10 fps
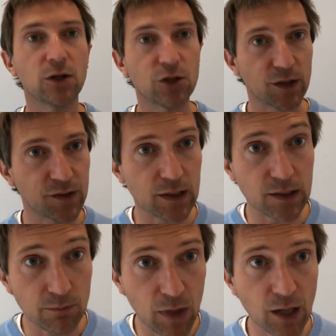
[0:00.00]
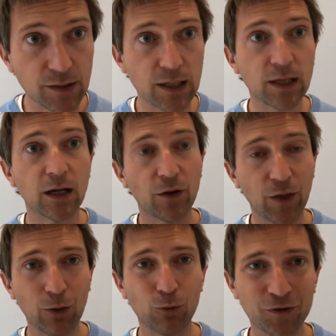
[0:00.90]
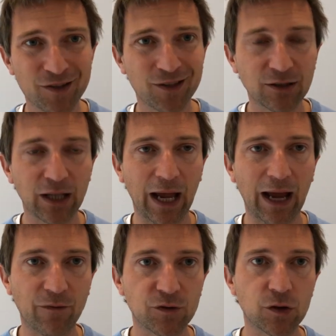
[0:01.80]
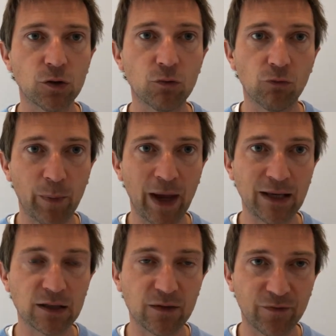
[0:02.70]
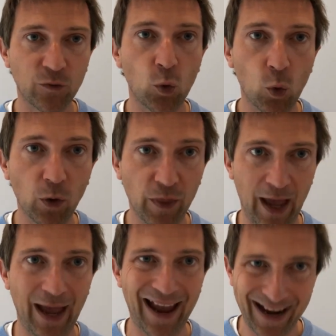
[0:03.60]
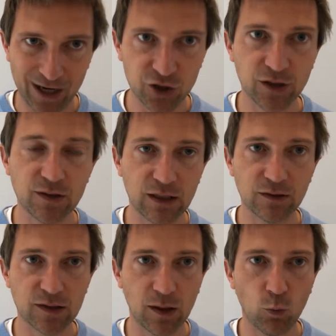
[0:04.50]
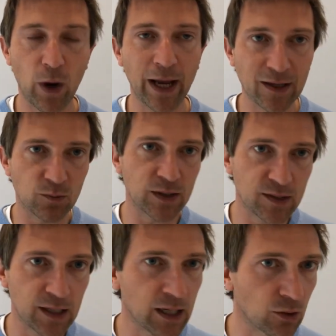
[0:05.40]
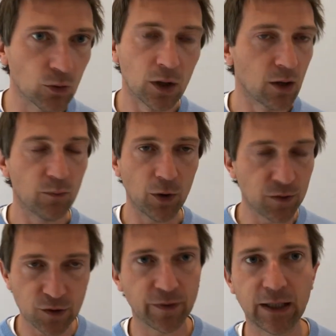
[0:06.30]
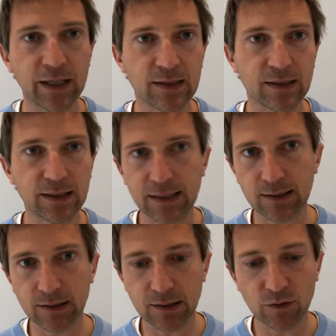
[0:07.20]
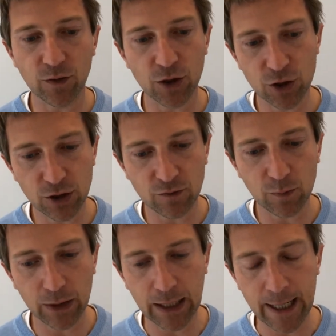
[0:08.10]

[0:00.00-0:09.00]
justice demanded it, they will still have to repent for their actions in some way, as we see in both Sophocles' and Aeschylus' version of the play.